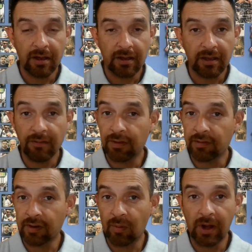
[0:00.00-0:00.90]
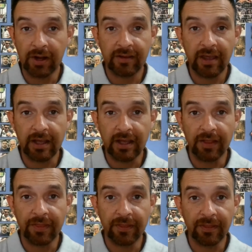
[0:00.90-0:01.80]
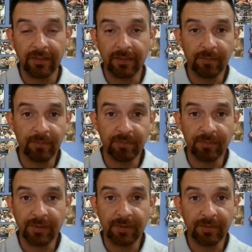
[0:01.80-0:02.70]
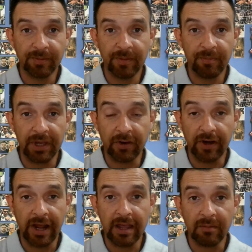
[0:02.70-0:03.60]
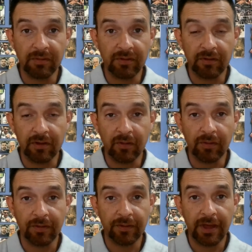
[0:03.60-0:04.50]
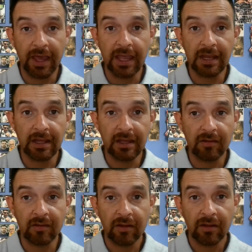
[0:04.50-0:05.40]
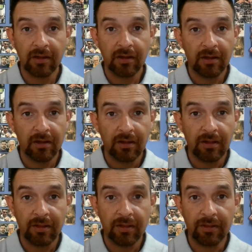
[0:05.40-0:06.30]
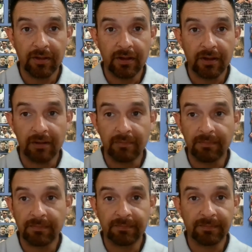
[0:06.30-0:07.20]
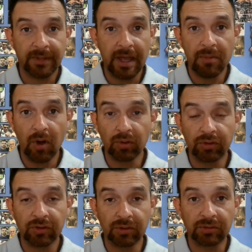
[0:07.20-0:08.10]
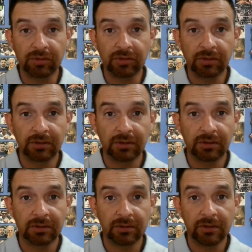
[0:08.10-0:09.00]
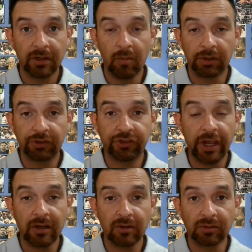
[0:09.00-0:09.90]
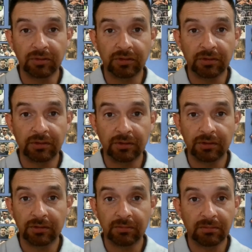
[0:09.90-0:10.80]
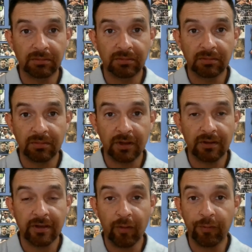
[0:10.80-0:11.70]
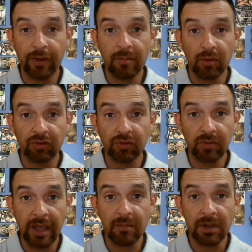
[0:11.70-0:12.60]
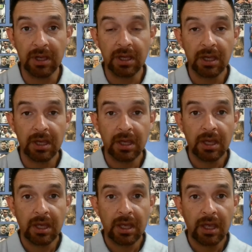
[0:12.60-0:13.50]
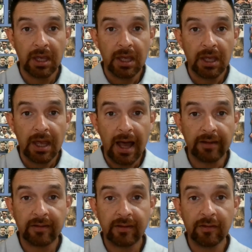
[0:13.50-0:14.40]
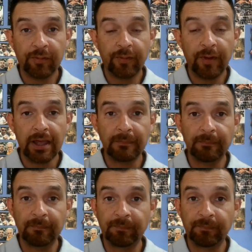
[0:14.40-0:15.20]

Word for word: like, he's going to want to take on bigger names? You know, the, the Haney's, the Kambosos, the Lomachenkos, the Teofimos, you name it. I see this fight